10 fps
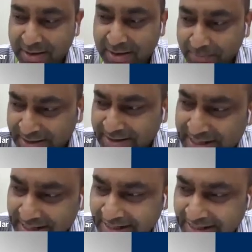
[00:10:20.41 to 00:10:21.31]
But then
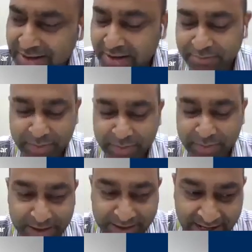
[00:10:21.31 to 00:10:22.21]
later, people
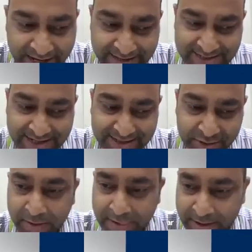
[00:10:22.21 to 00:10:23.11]
realized that
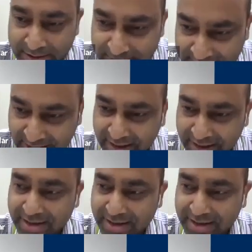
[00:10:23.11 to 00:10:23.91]
the